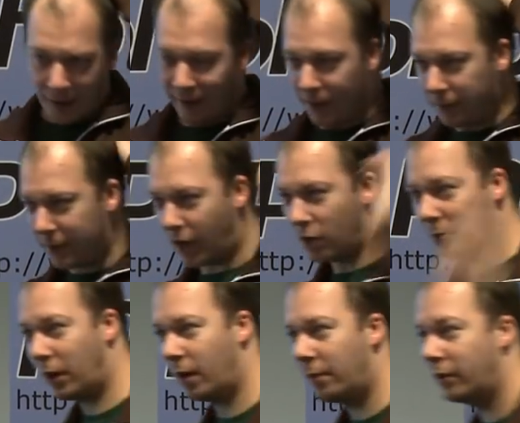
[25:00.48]
a little bit
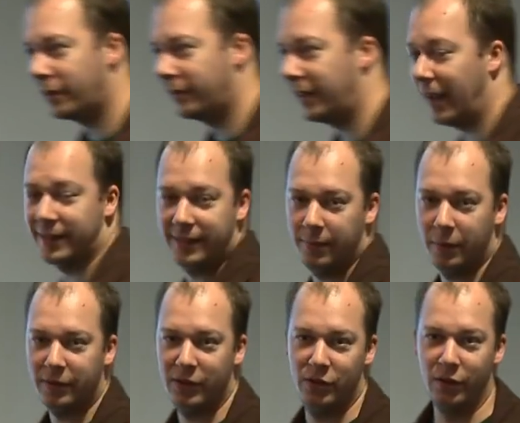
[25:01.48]
out about the
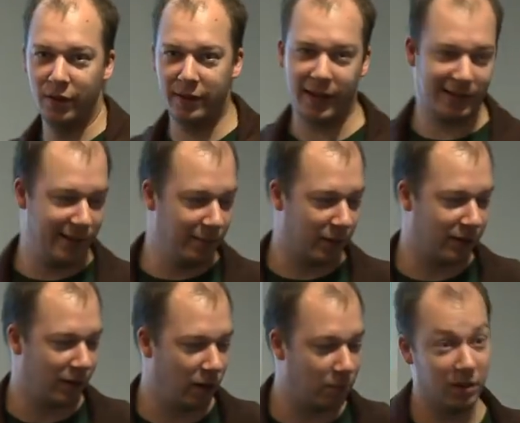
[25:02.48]
Xdebug. This is not an Xdebug
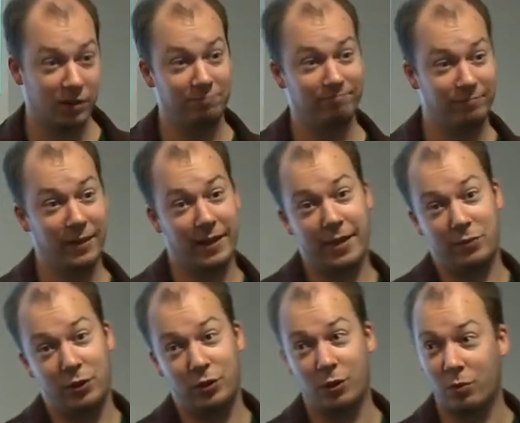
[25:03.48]
talk, but it
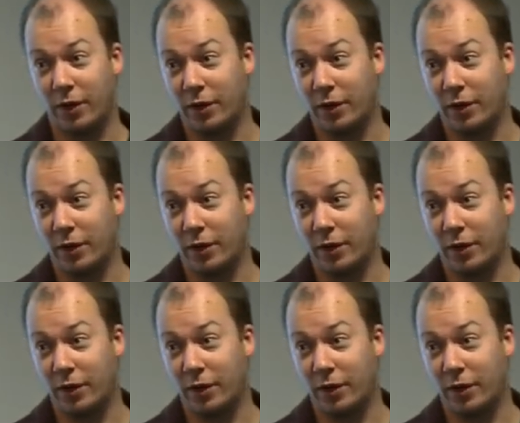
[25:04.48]
gives you some